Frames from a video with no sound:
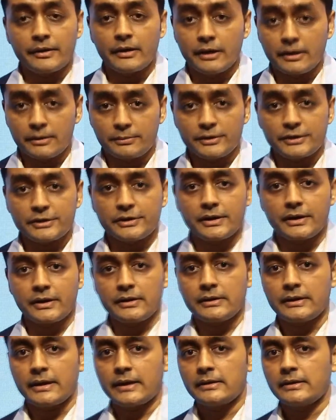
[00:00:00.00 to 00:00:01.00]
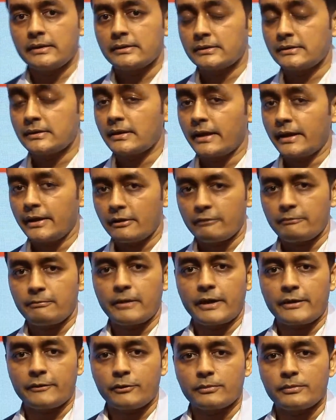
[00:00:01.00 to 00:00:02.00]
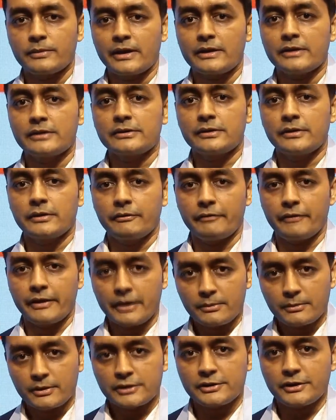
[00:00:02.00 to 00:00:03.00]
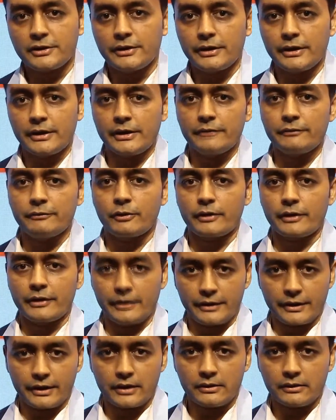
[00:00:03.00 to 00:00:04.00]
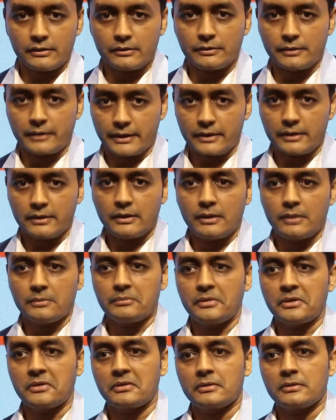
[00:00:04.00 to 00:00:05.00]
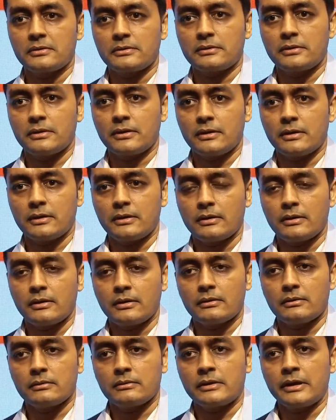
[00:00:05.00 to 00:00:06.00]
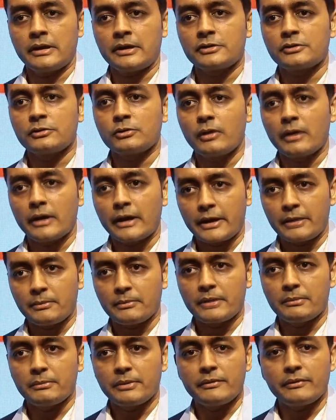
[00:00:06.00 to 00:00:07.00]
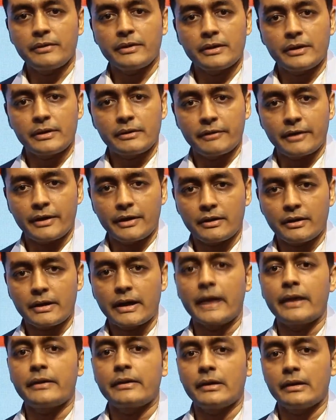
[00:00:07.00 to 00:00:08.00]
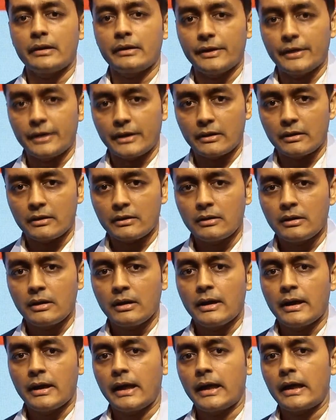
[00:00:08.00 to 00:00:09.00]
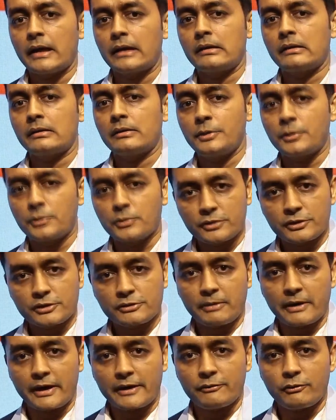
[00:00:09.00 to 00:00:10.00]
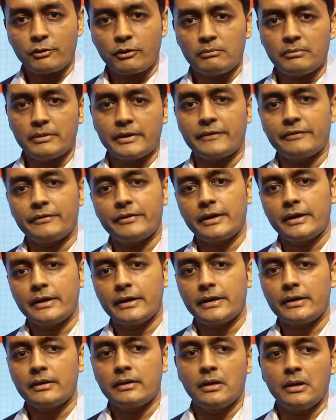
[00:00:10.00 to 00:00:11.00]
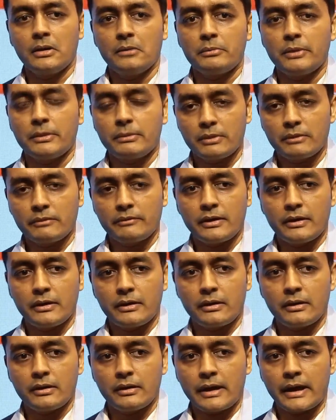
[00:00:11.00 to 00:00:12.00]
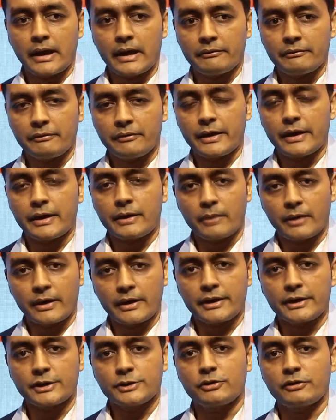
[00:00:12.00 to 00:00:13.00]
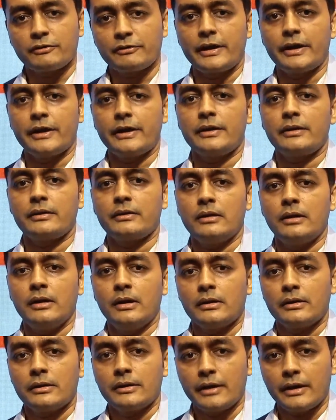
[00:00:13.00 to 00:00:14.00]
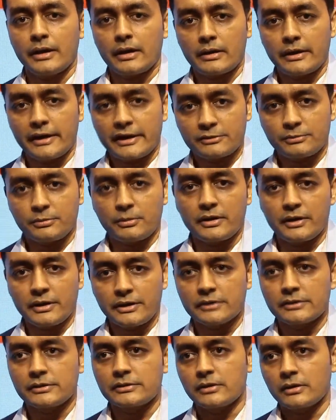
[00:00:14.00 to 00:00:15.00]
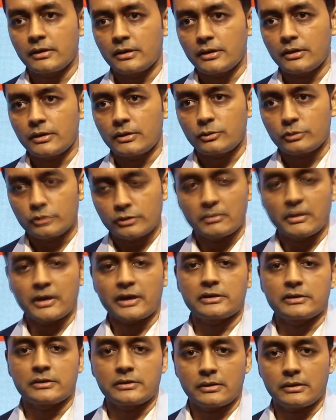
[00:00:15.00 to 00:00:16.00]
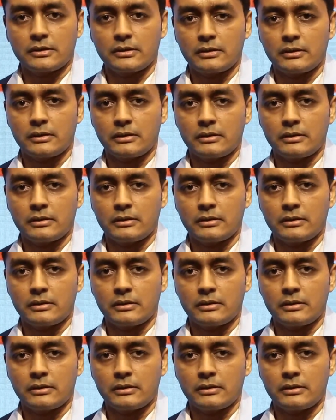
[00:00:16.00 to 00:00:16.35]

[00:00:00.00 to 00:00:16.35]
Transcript: really appreciate that this is a kind of platform that is very much in need for India today because uh, there is no alignment between the vendor and the retailer and due to this platform definitely people will have advantage of getting their expertise uh, to the mass uh,